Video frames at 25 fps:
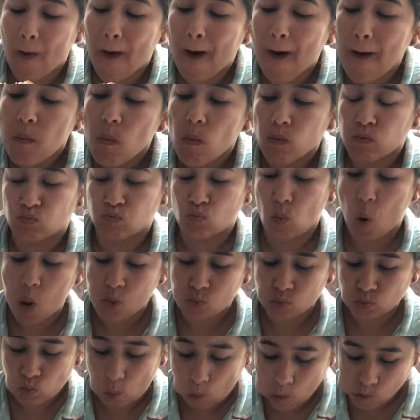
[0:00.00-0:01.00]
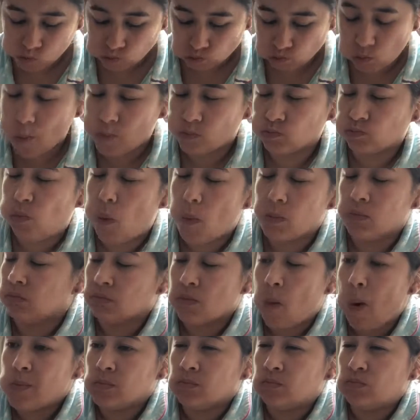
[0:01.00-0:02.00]
Like, you might be seeing
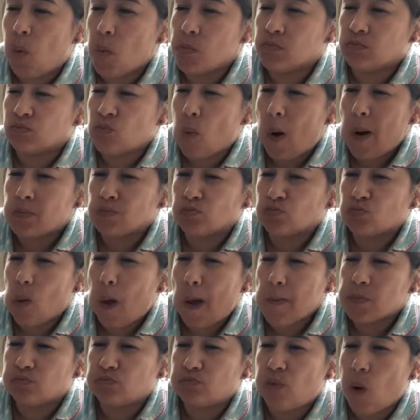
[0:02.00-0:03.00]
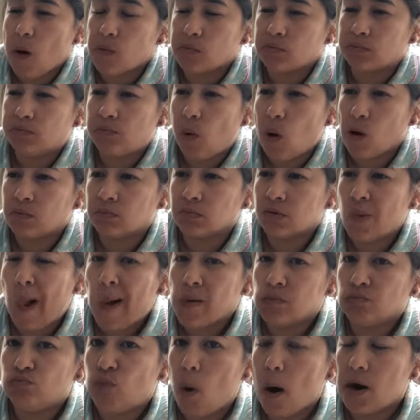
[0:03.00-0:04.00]
me in the videos
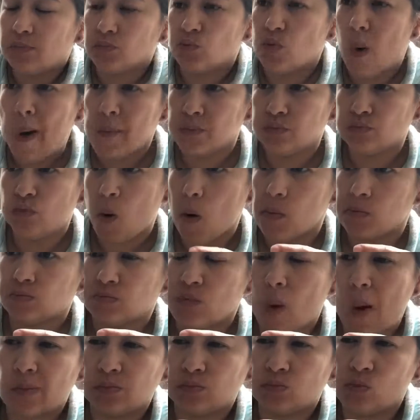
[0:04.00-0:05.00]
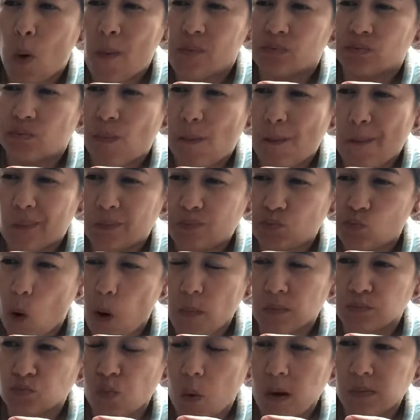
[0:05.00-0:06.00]
in my pajamas as always.
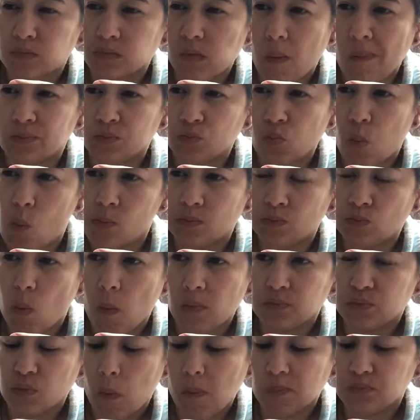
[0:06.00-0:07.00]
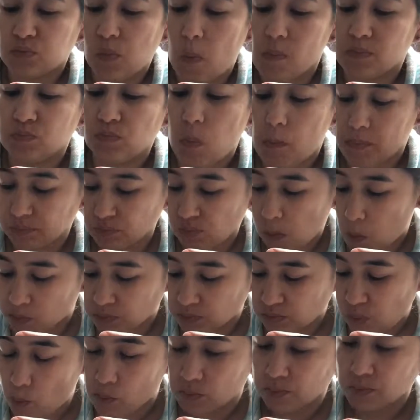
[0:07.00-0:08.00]
But before I
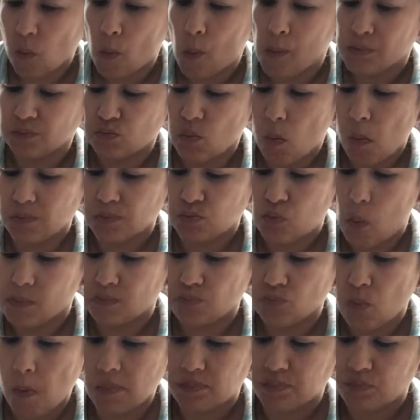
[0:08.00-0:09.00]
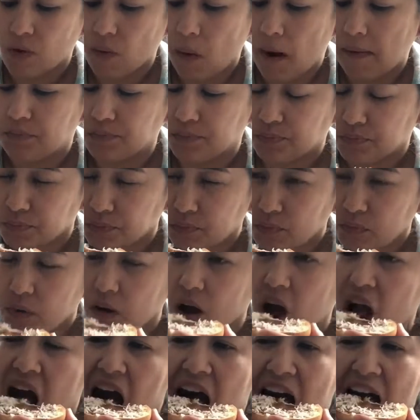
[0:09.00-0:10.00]
get my breakfast prepared,
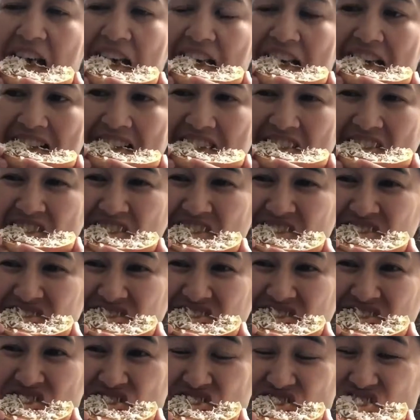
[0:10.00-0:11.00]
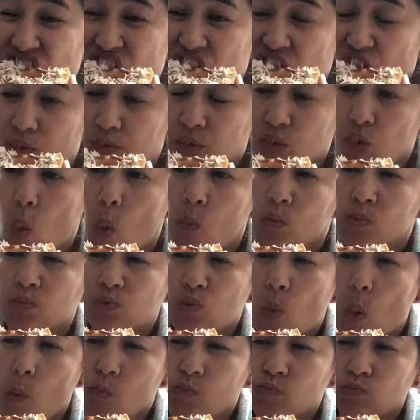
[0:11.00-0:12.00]
I'd make sure I drop my kids off for
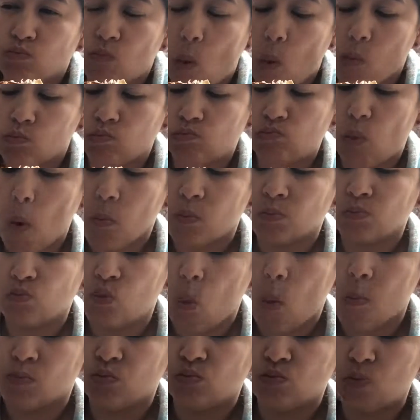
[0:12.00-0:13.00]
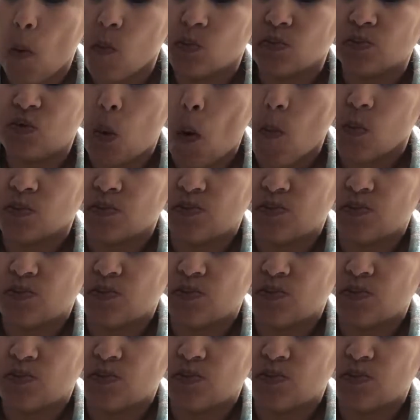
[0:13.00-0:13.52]
school first, of course.